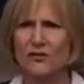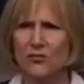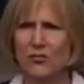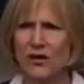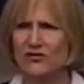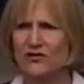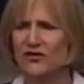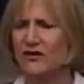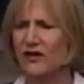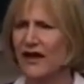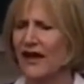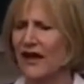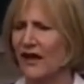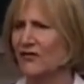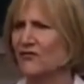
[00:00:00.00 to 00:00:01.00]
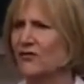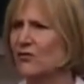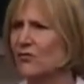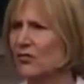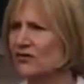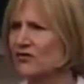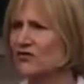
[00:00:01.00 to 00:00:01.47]
it wasn't half,
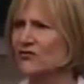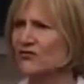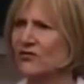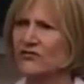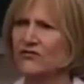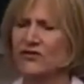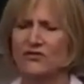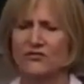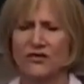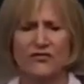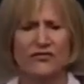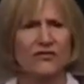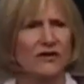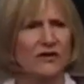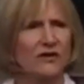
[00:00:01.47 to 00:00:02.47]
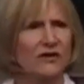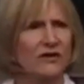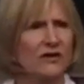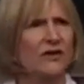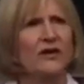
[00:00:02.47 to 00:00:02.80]
it wasn't 50-50.